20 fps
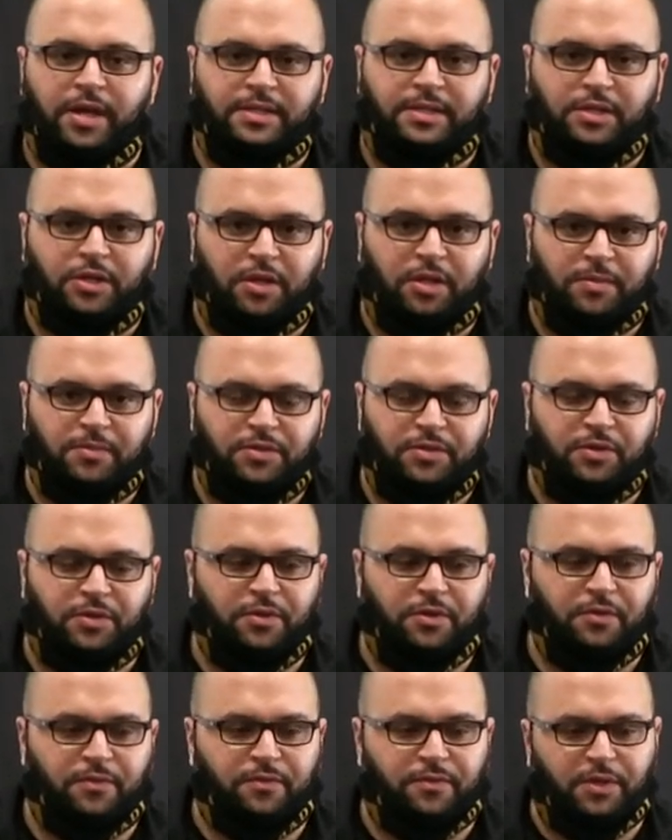can all
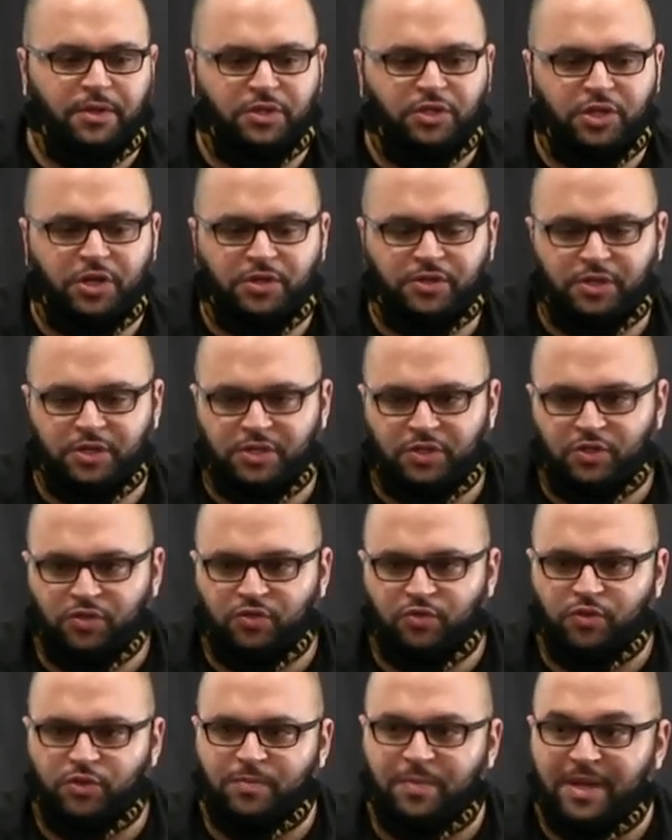observe the chairs are
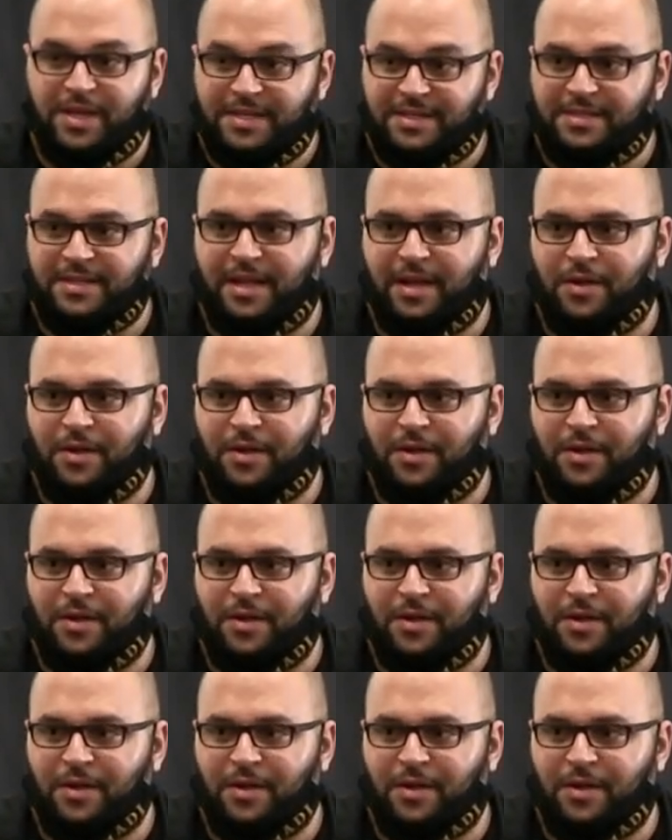spaced